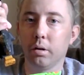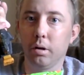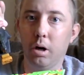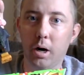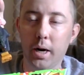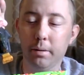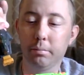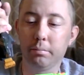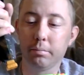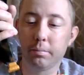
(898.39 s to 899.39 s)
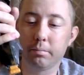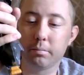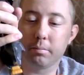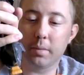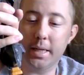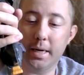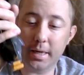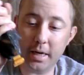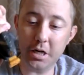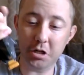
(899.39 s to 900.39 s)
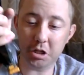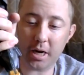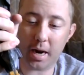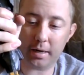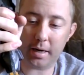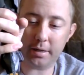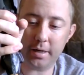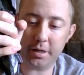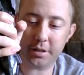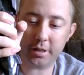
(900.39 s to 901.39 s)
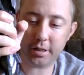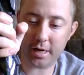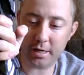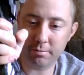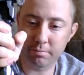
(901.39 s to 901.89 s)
Alright. And then again, you just lightly hit this again.